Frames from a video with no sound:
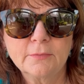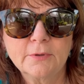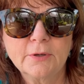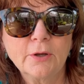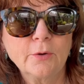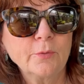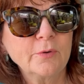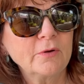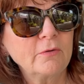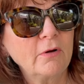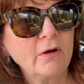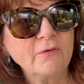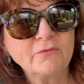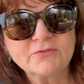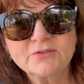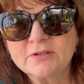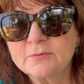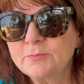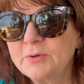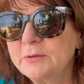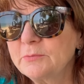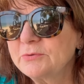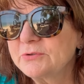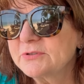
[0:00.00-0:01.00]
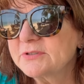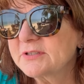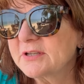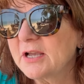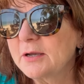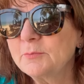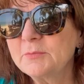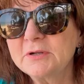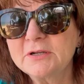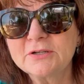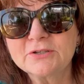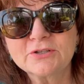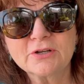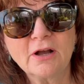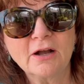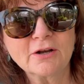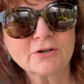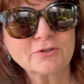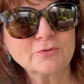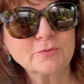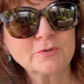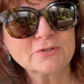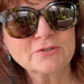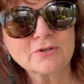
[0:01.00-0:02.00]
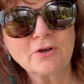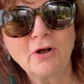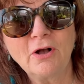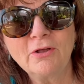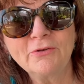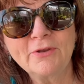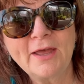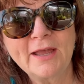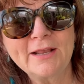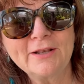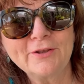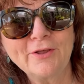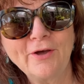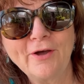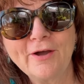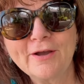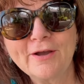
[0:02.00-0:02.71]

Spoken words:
All of a sudden people just come in and talk to us all night long.